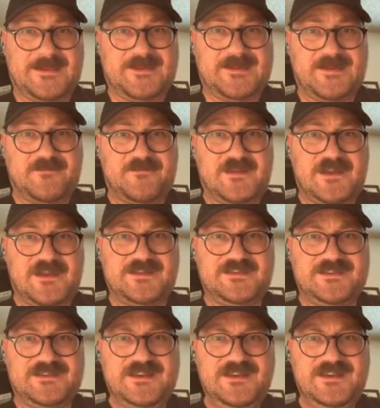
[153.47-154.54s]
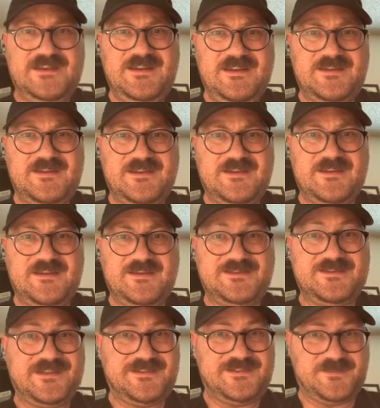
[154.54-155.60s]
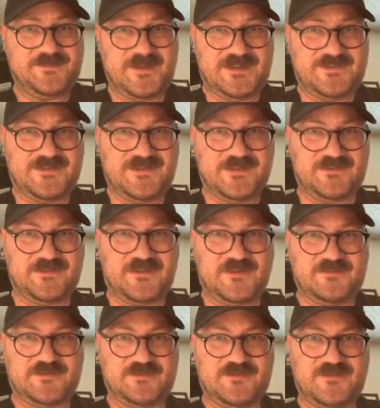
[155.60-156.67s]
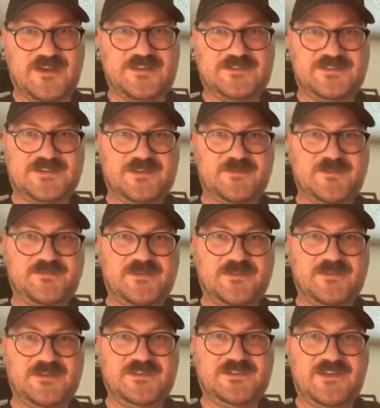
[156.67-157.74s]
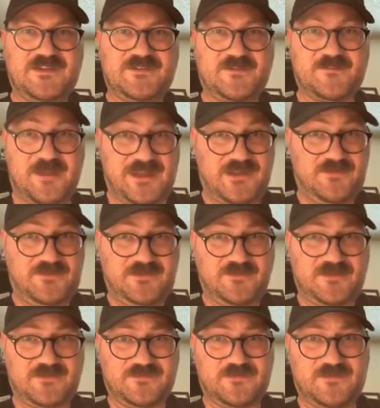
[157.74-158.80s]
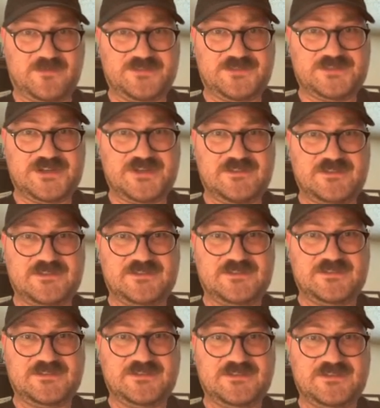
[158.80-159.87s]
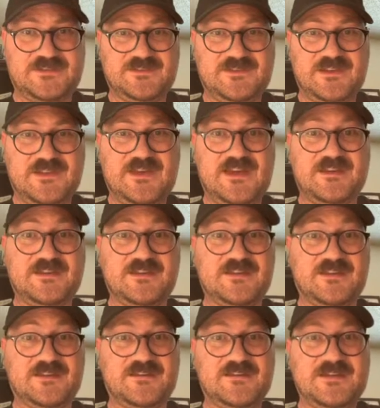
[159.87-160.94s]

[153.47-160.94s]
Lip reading: I did anticipate that our Grass Knot would be able to take them out, but of course Jellicent is a